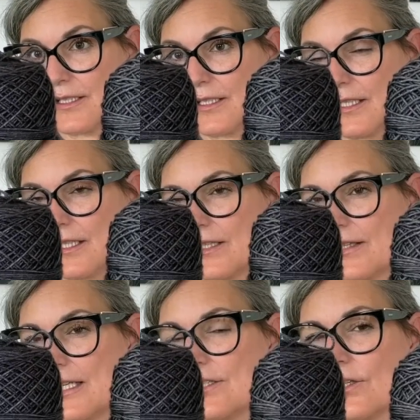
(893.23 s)

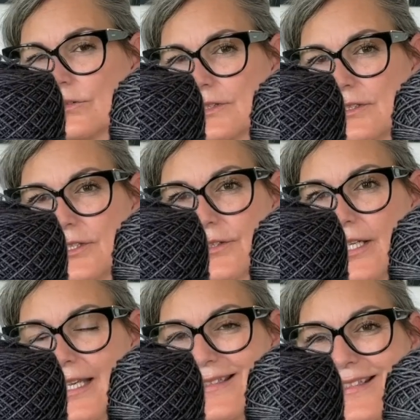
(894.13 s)
They don't
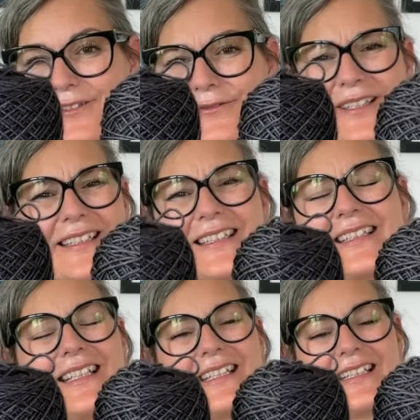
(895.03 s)
look as different
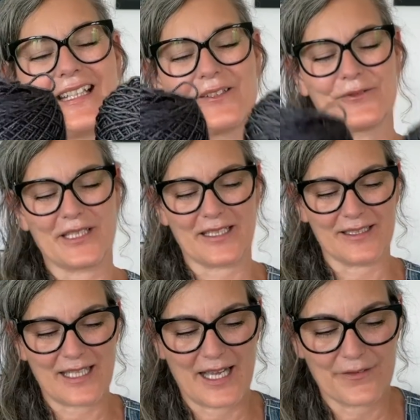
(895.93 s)
in real
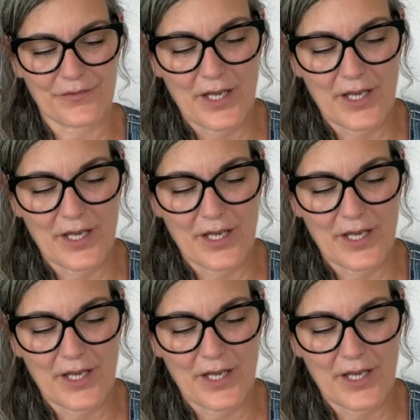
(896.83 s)
life.